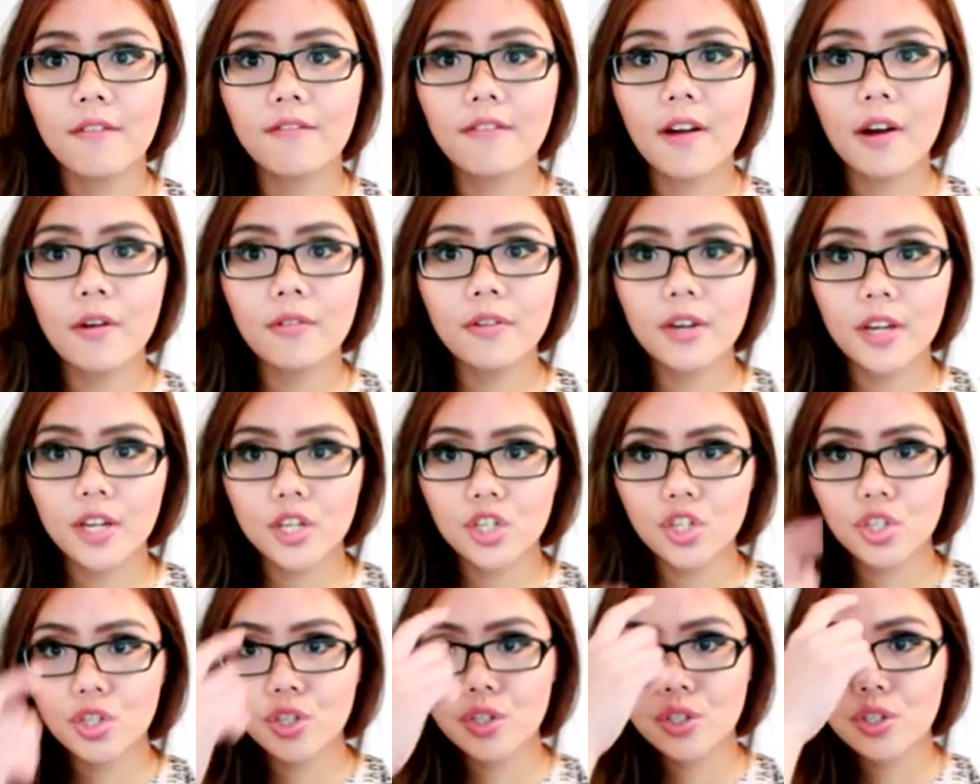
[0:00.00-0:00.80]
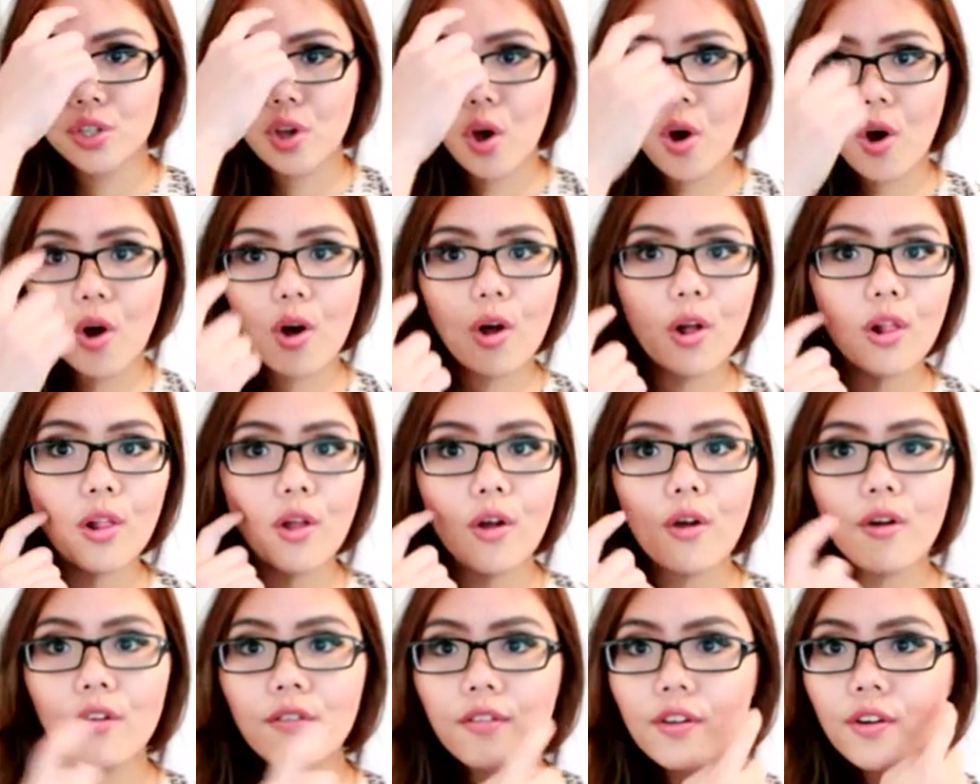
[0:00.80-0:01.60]
foundations
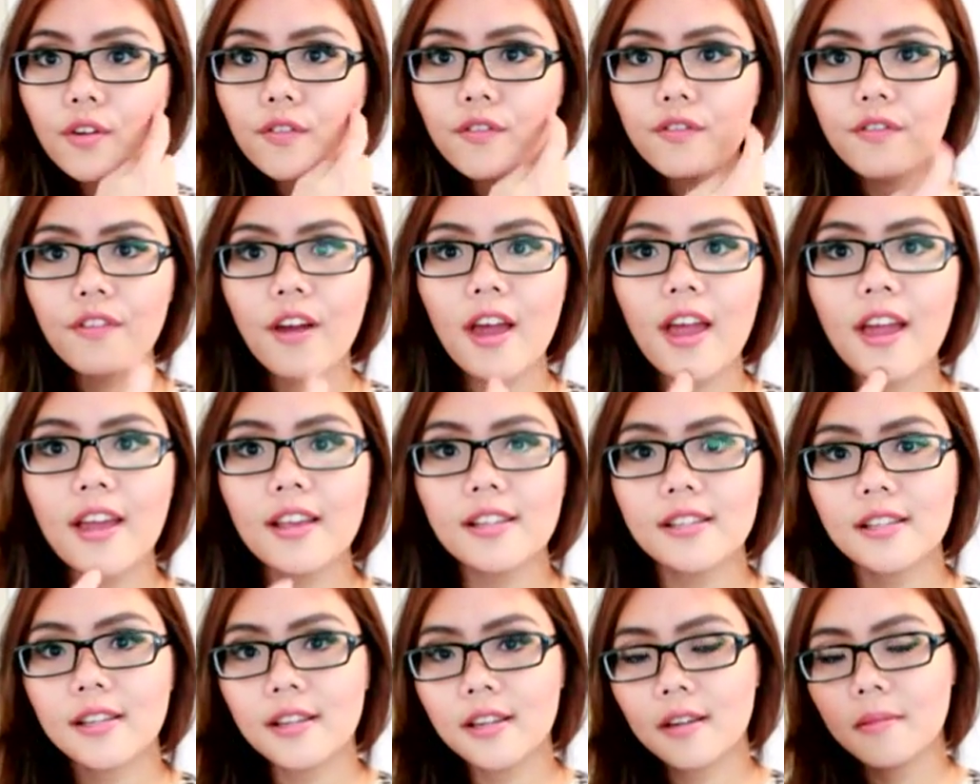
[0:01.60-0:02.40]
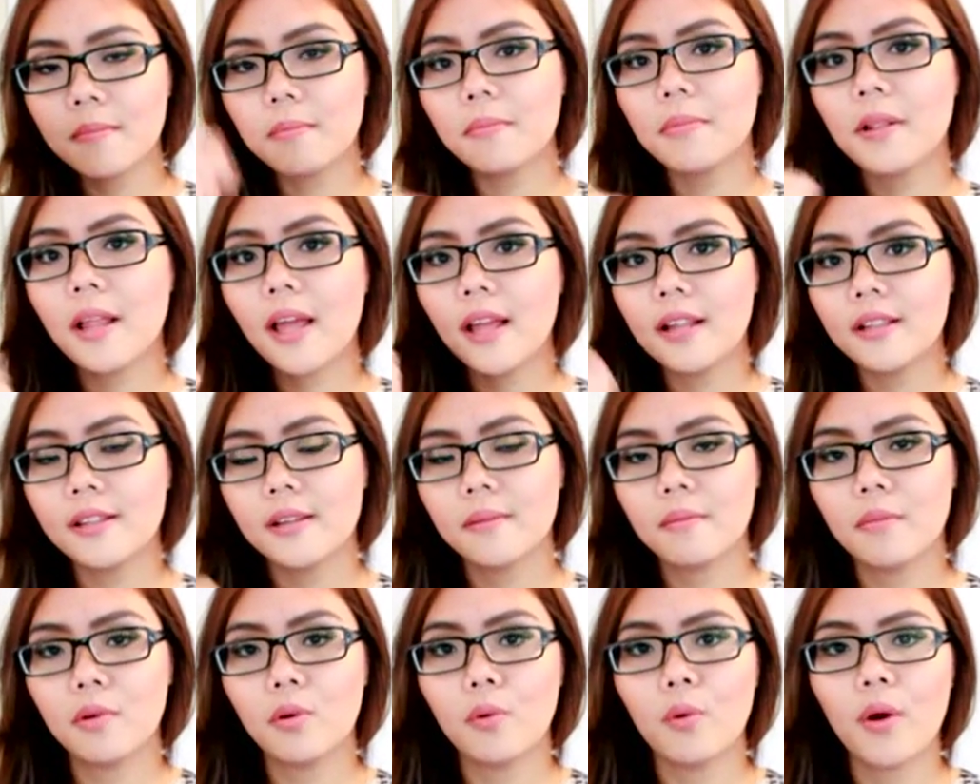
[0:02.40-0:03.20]
all over your face and then blend
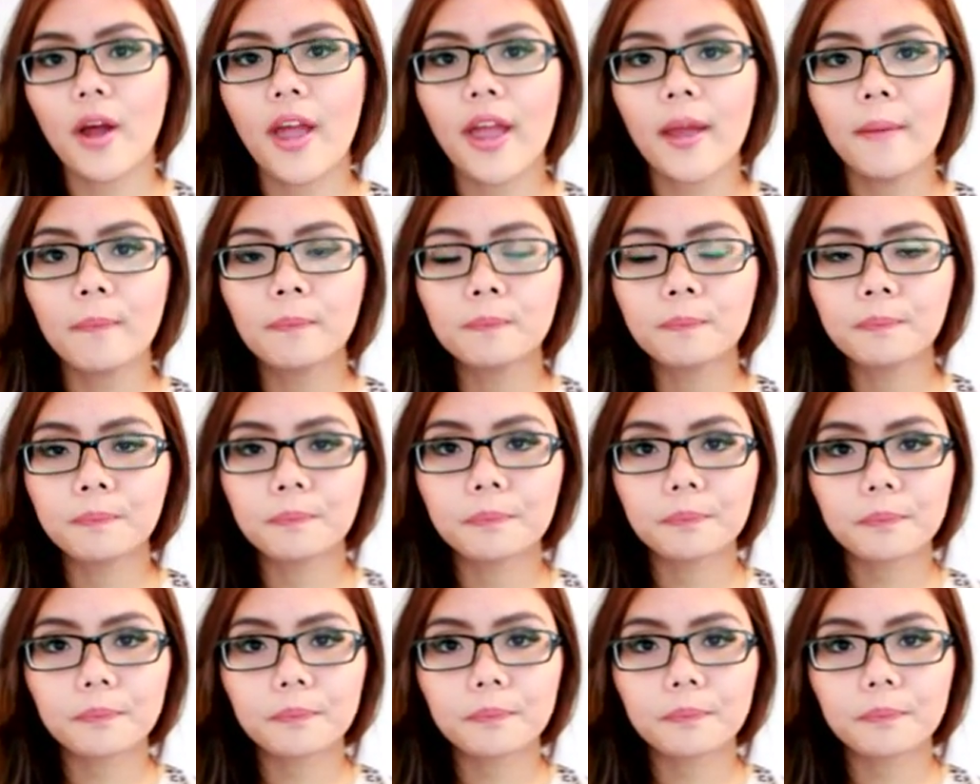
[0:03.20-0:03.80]
them away.